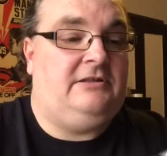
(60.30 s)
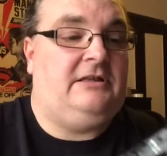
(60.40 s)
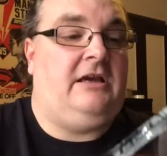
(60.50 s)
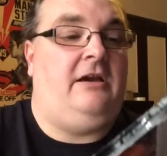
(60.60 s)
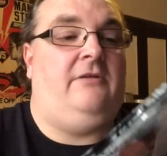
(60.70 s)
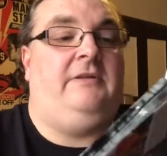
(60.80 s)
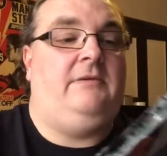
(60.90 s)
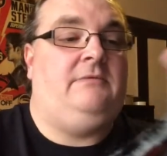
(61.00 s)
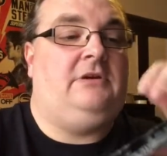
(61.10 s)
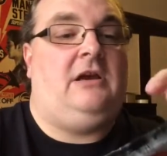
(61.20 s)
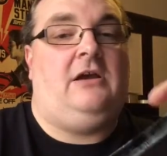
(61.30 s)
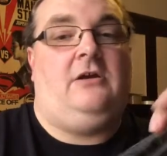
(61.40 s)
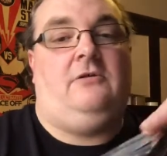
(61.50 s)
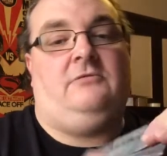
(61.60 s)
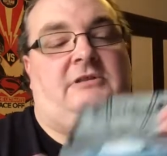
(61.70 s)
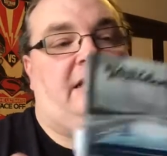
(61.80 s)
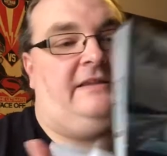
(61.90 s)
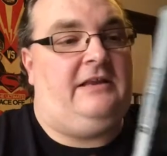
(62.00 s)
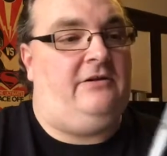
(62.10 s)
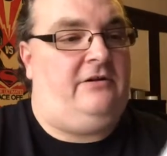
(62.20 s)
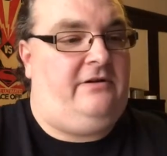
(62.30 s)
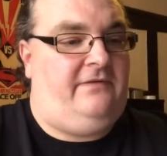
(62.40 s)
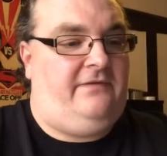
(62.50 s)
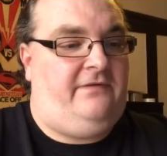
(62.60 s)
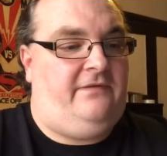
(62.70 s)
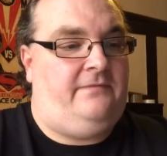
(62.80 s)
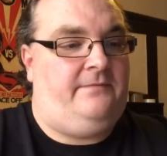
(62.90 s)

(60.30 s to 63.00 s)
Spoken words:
So there we go. Take that off.